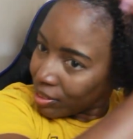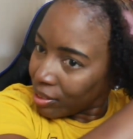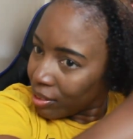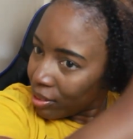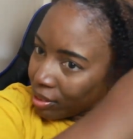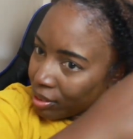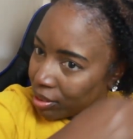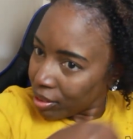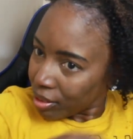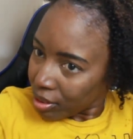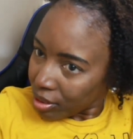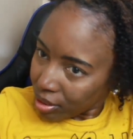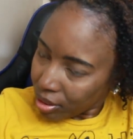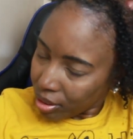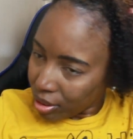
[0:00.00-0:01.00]

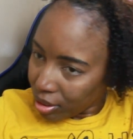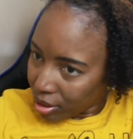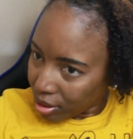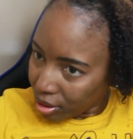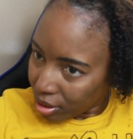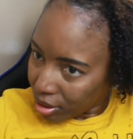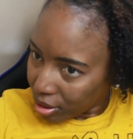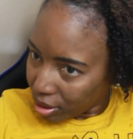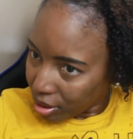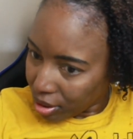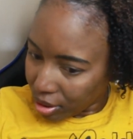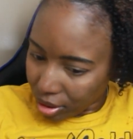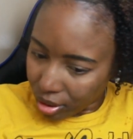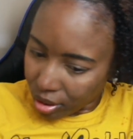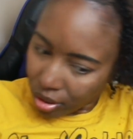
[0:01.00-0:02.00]

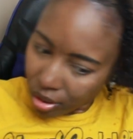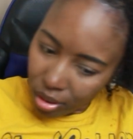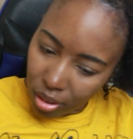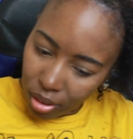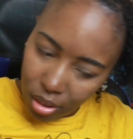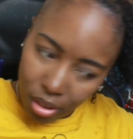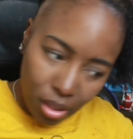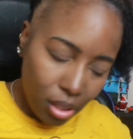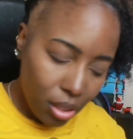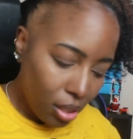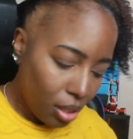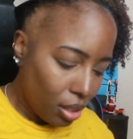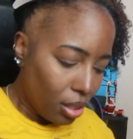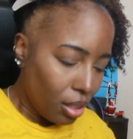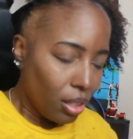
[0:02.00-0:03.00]

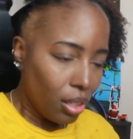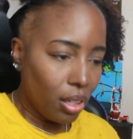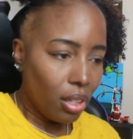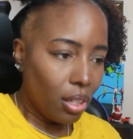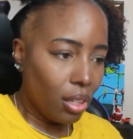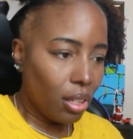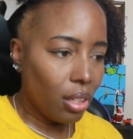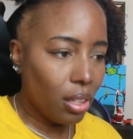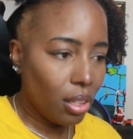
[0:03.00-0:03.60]
Nobody speaks.